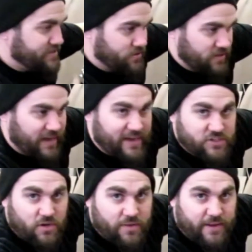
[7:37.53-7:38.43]

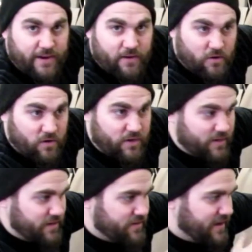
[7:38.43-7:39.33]
gauge on there, or
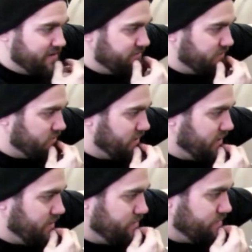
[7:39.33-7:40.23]
a
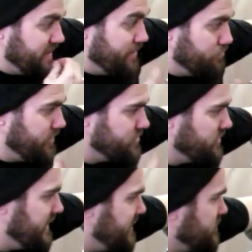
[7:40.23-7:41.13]
nicer pressure
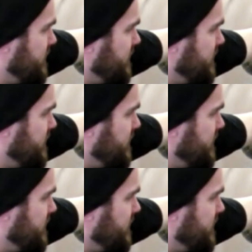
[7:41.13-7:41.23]
gauge on